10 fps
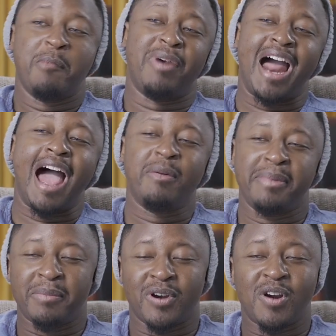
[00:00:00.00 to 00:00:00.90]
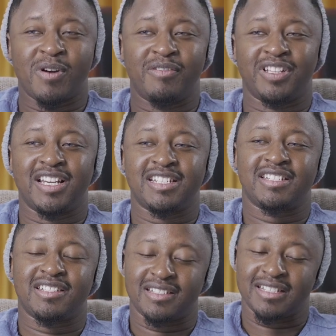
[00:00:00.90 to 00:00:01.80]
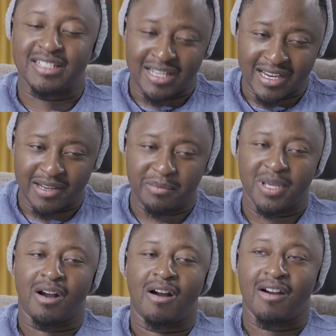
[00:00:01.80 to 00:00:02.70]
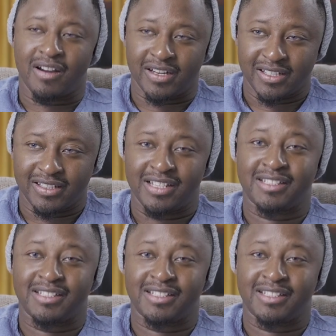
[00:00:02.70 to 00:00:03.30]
But I remember her revelation. She says, it's going to be hard.